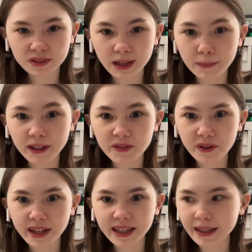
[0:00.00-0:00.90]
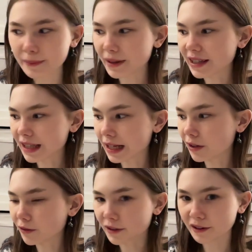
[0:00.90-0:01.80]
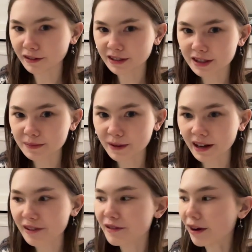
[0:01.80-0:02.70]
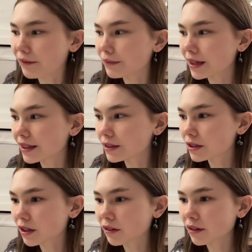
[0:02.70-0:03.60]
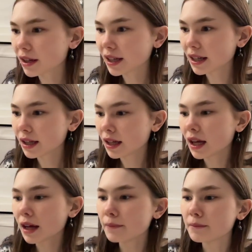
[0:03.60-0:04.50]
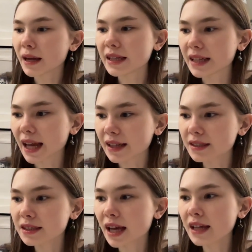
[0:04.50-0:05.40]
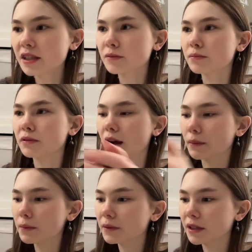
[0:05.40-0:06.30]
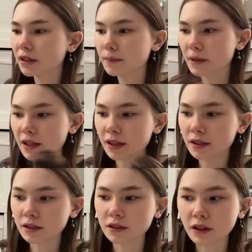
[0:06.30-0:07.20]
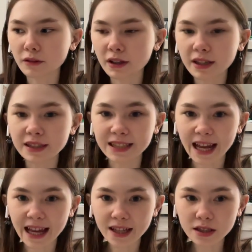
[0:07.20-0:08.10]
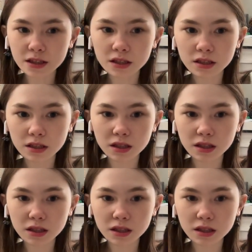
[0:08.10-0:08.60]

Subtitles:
I'm like ranking them as I go. They're all just spread out around me. So my next set is probably going to be Nona and Tess.